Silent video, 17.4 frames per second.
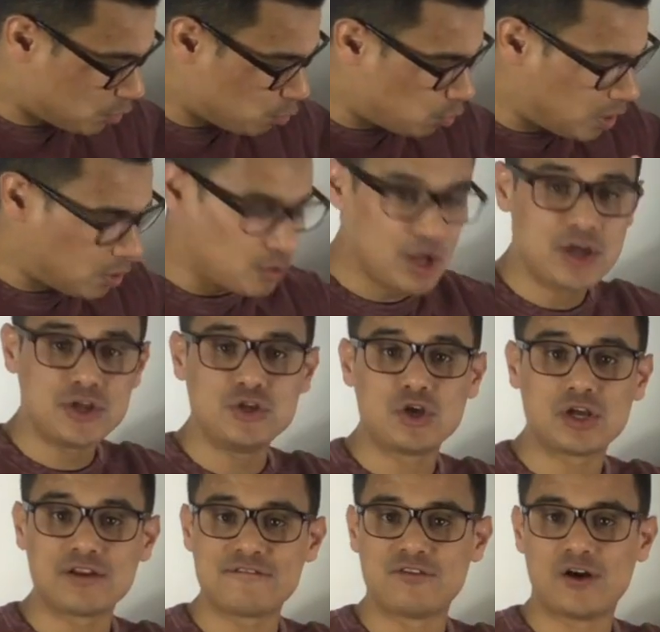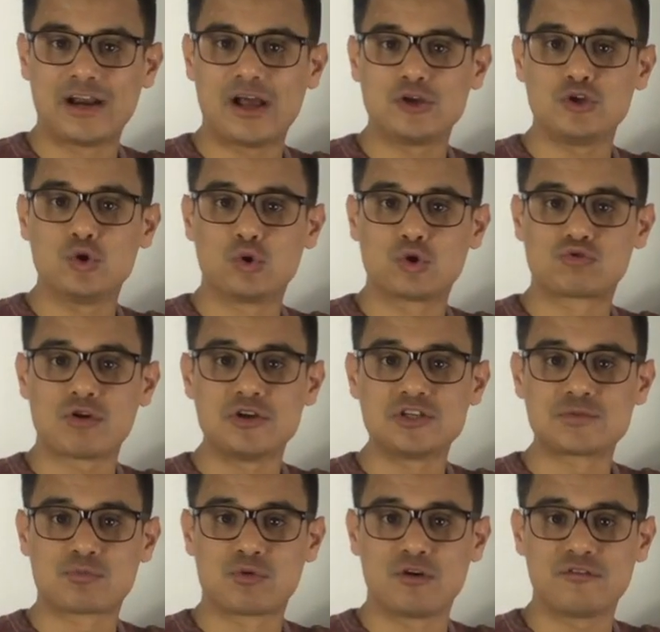Well, you're going to find out your
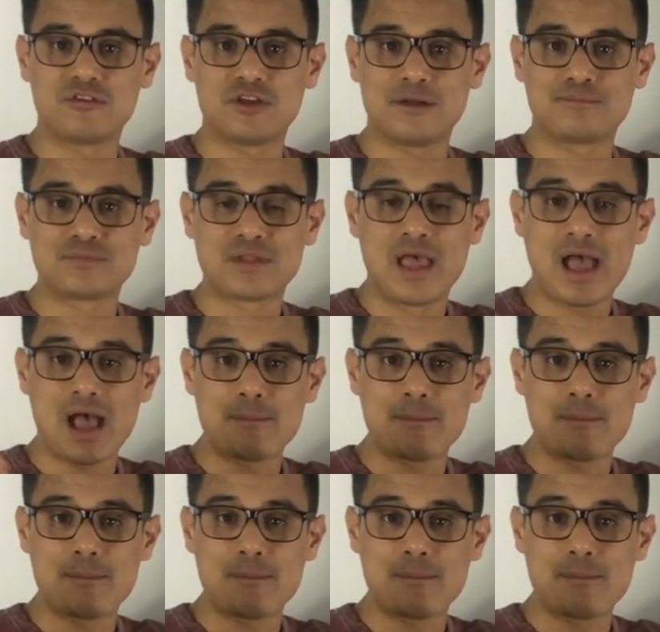gross profit.